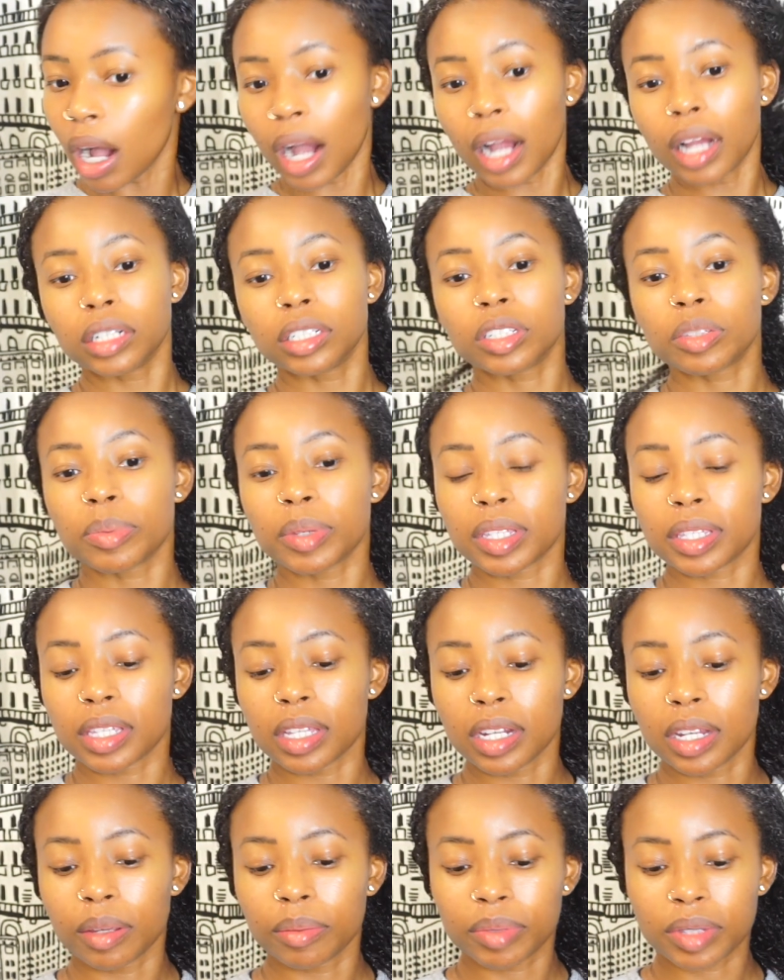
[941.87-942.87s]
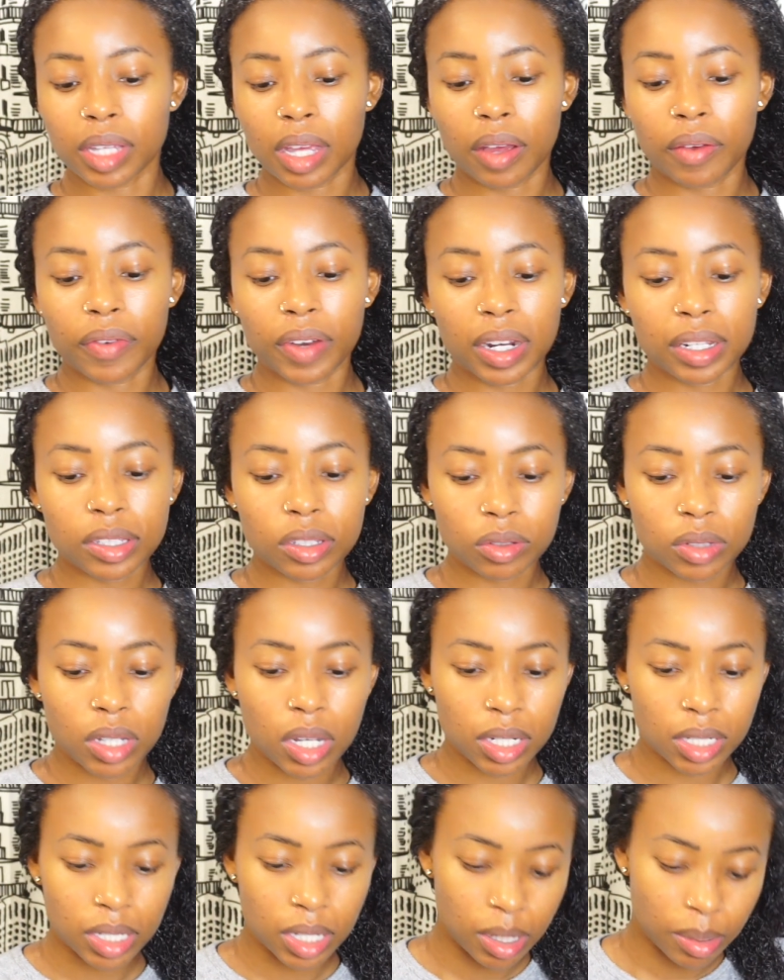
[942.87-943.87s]
I just been sending him stuff, and I still
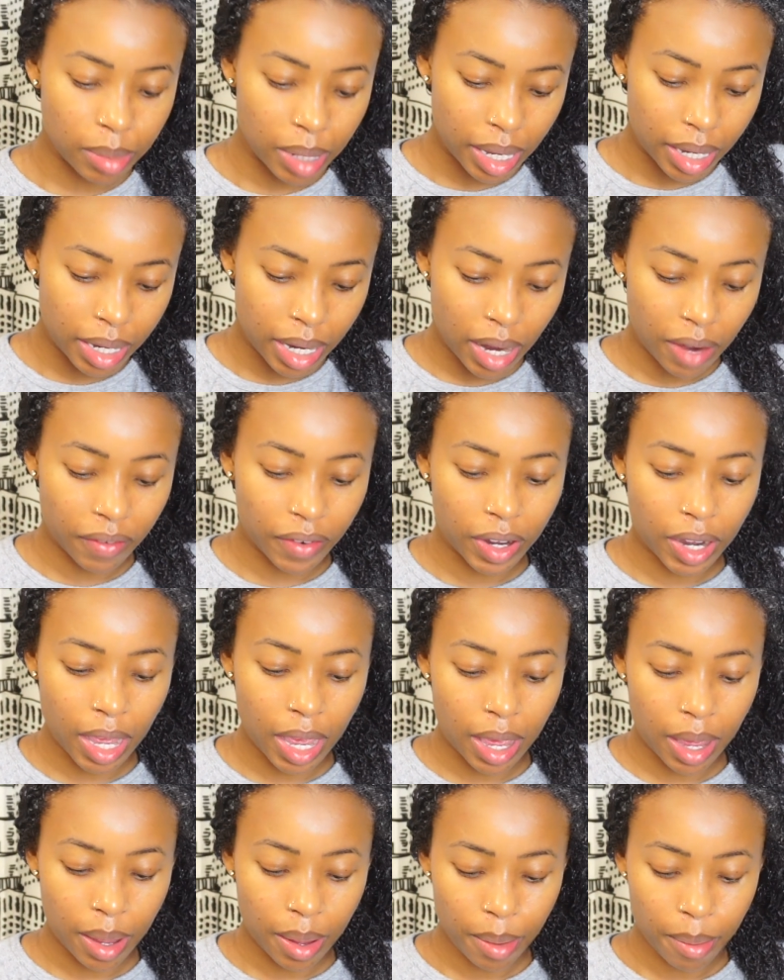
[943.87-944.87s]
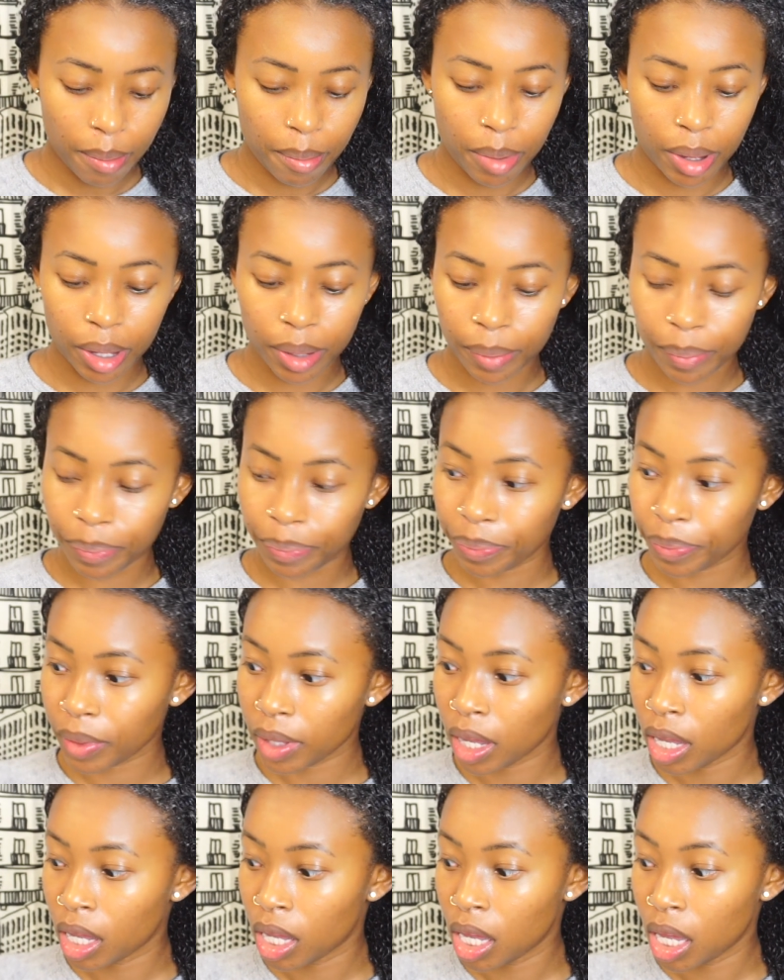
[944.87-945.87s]
talk to him like every day. But
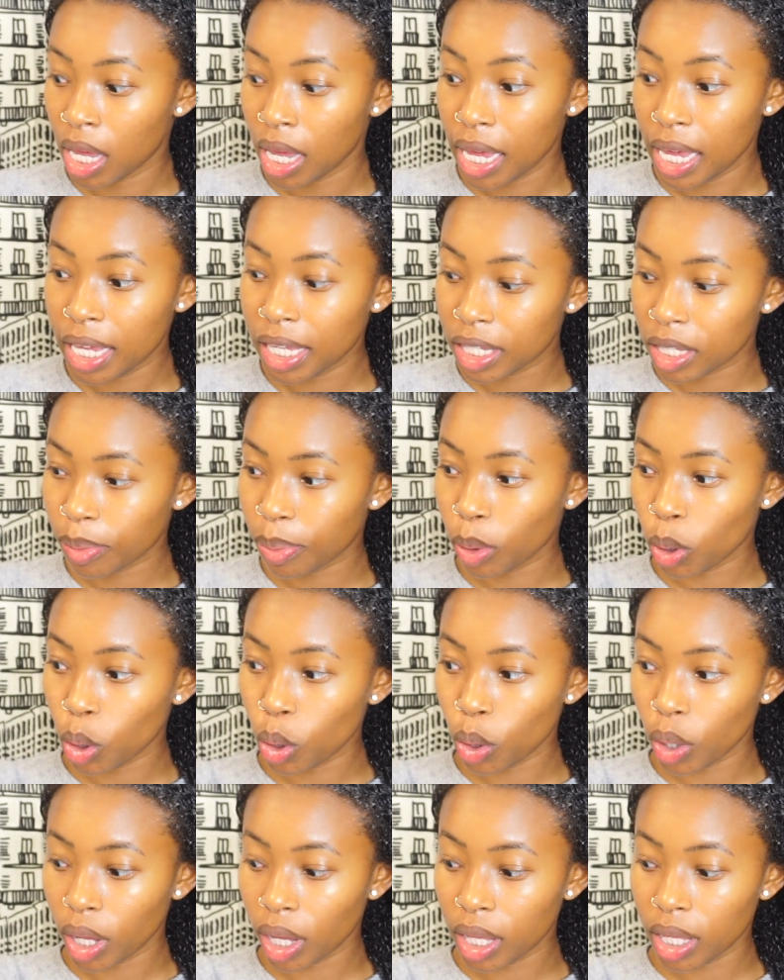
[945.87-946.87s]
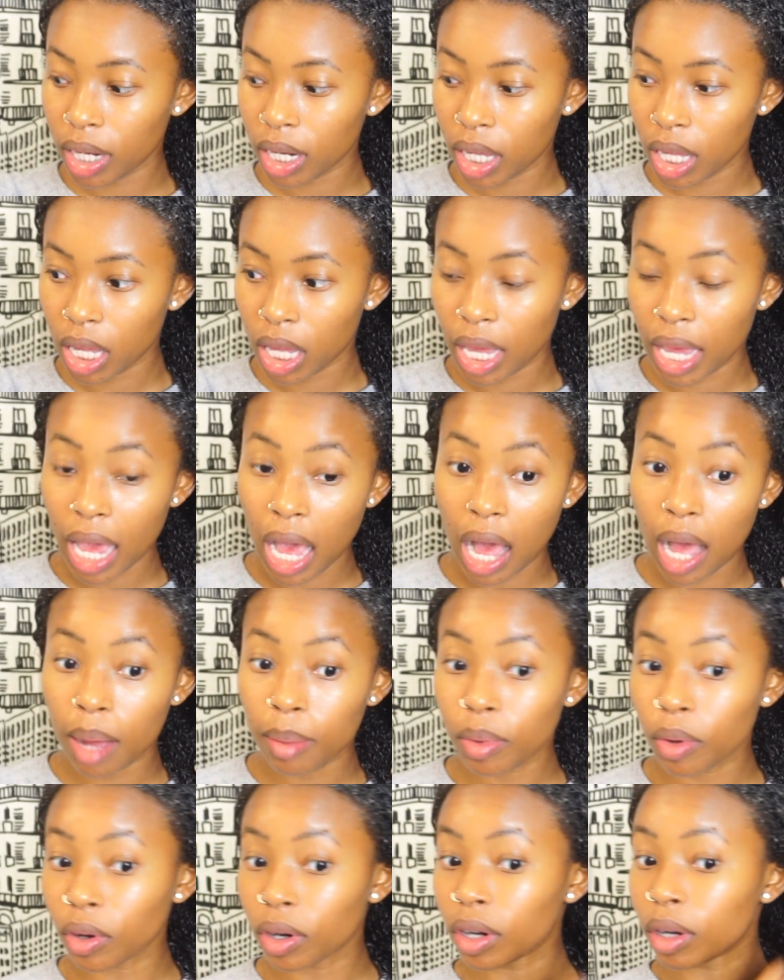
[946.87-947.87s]
he's deployed,
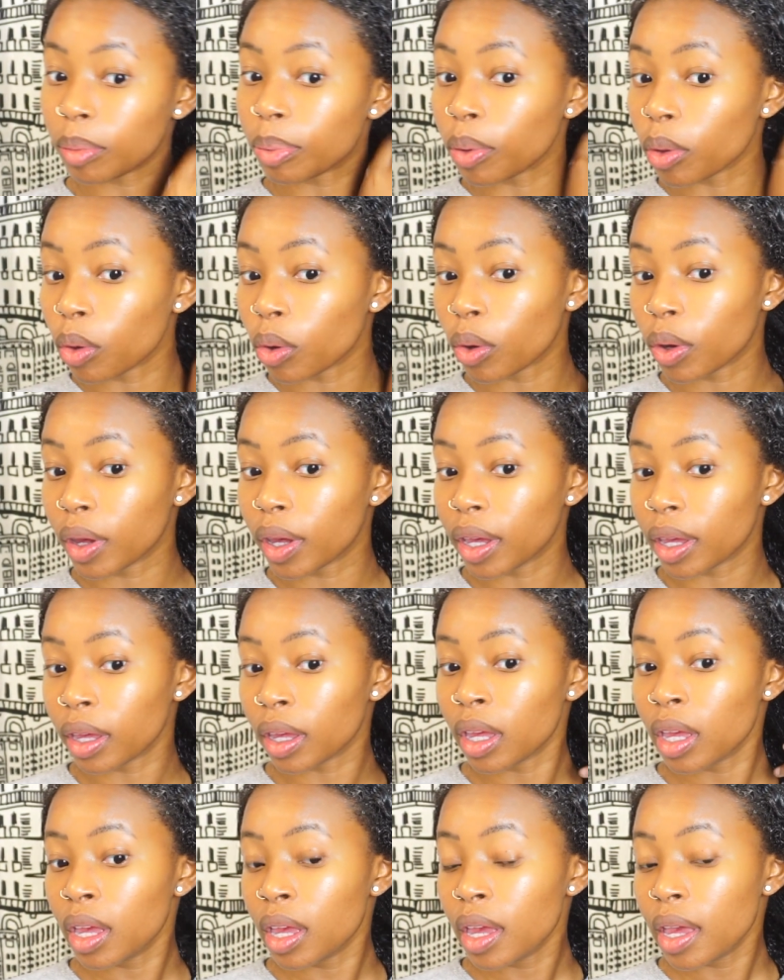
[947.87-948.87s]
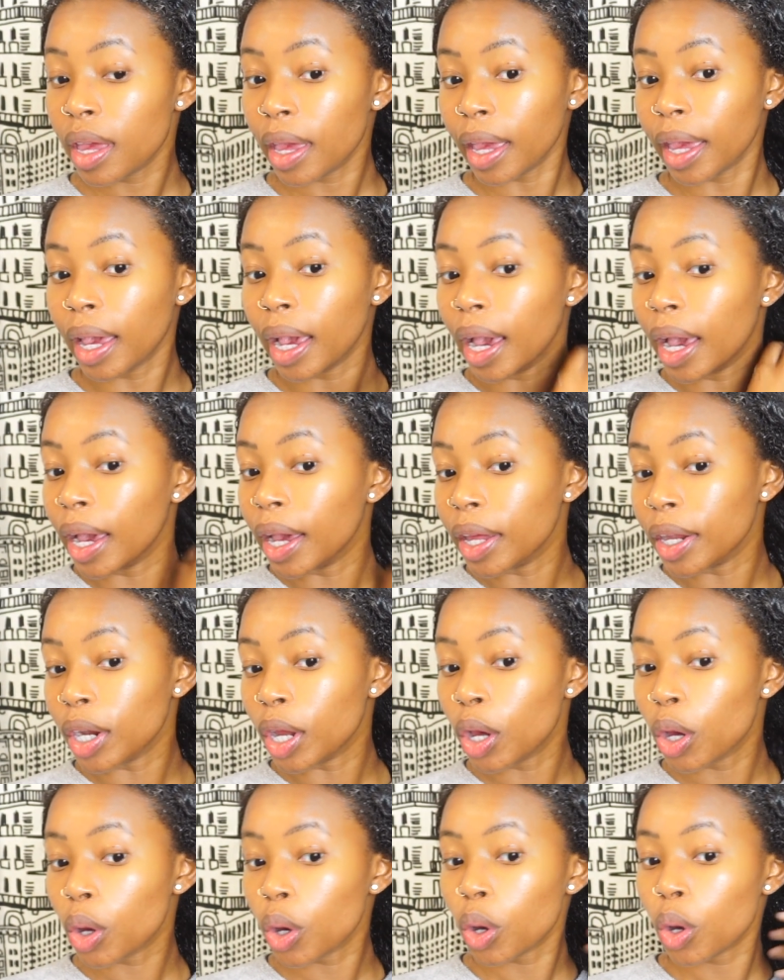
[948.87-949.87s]
I'm going to deploy,
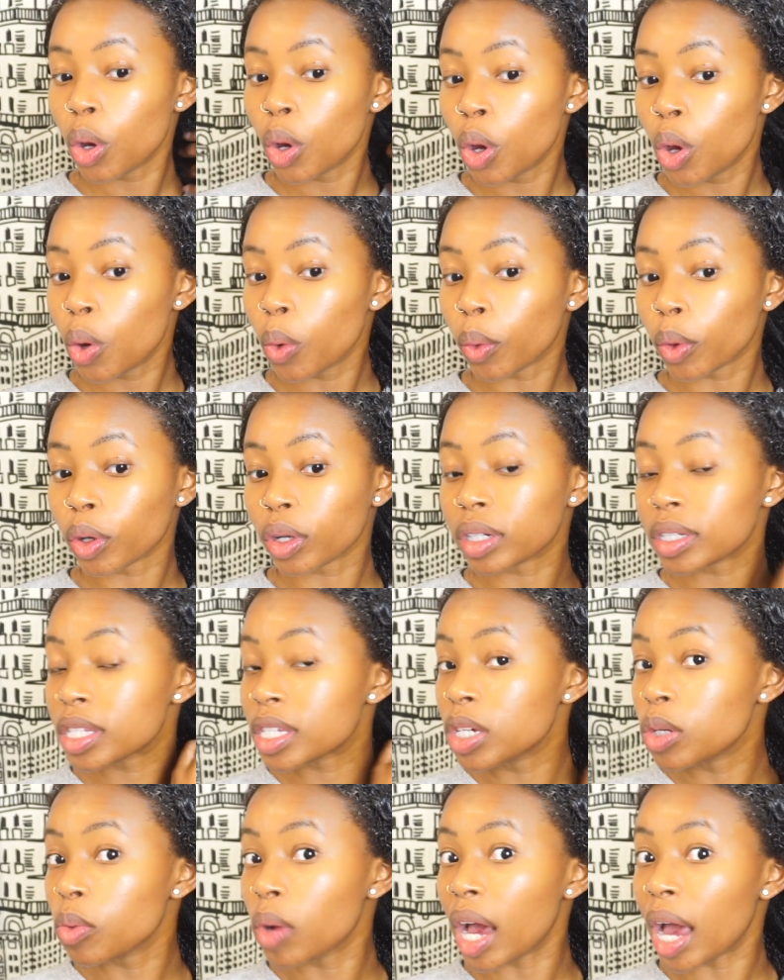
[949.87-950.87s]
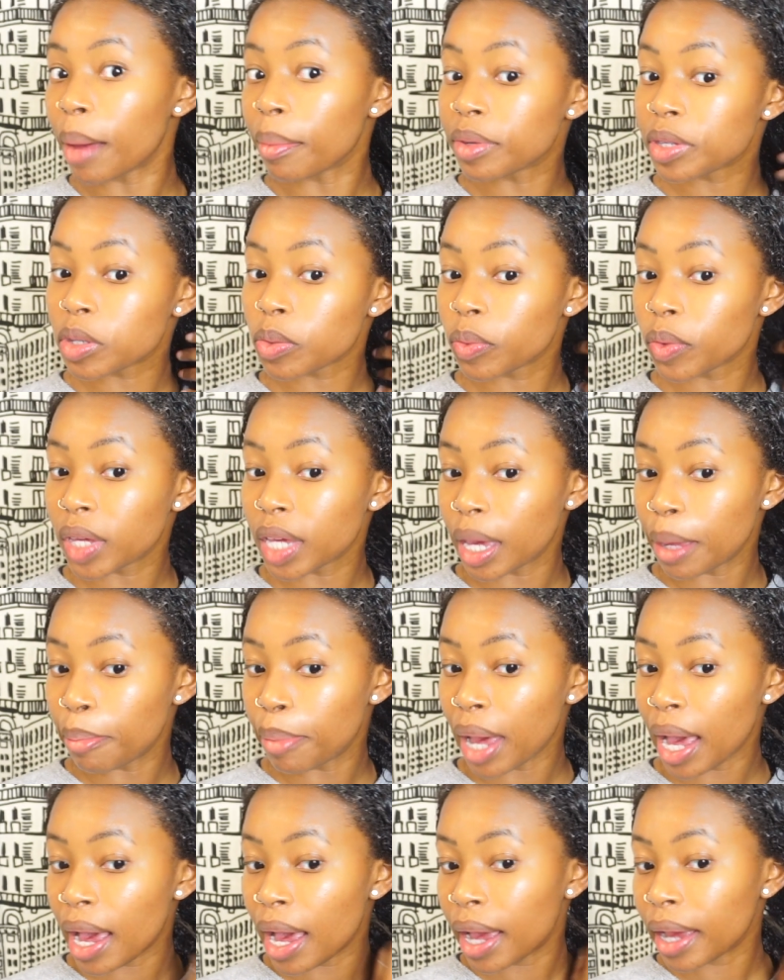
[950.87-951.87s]
and we're going to see what happens when we get
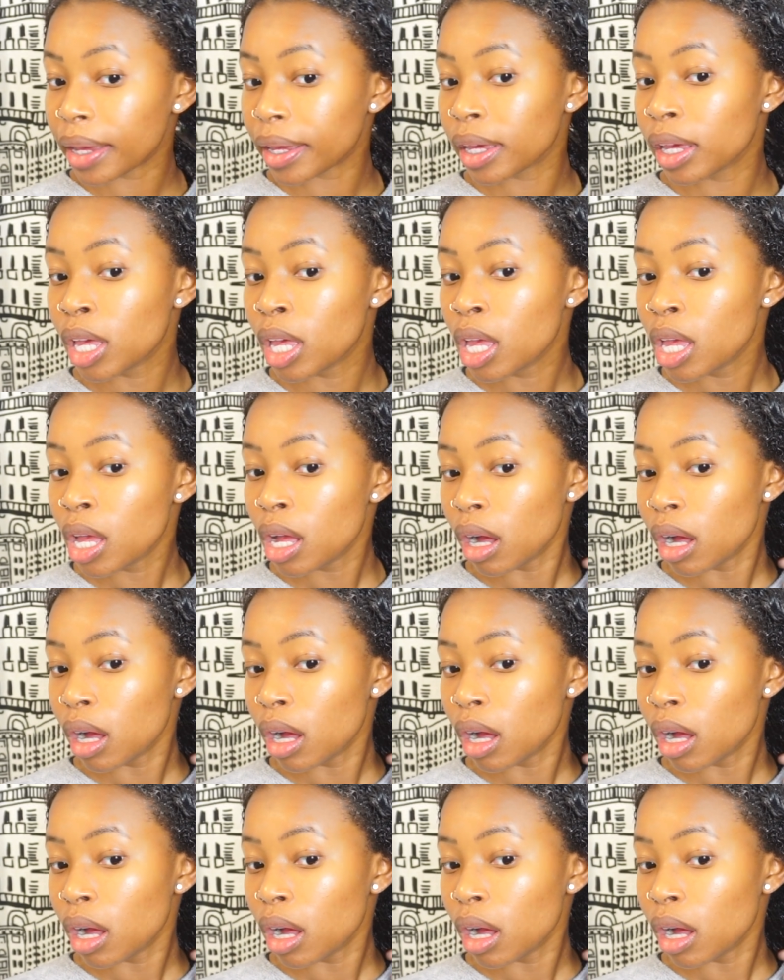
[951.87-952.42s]
back.